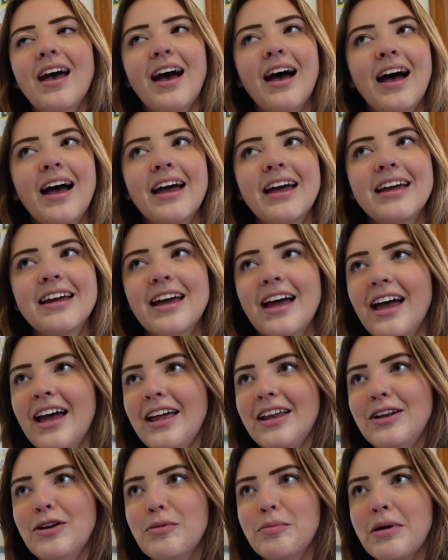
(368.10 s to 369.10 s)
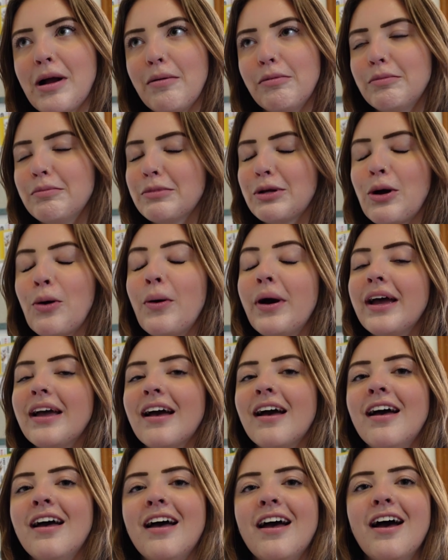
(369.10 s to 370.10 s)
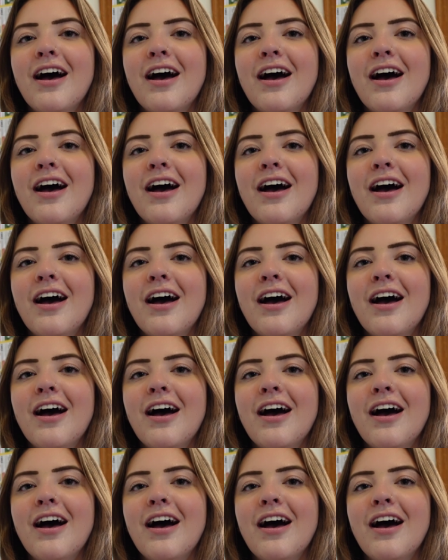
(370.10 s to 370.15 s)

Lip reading: I had no problem going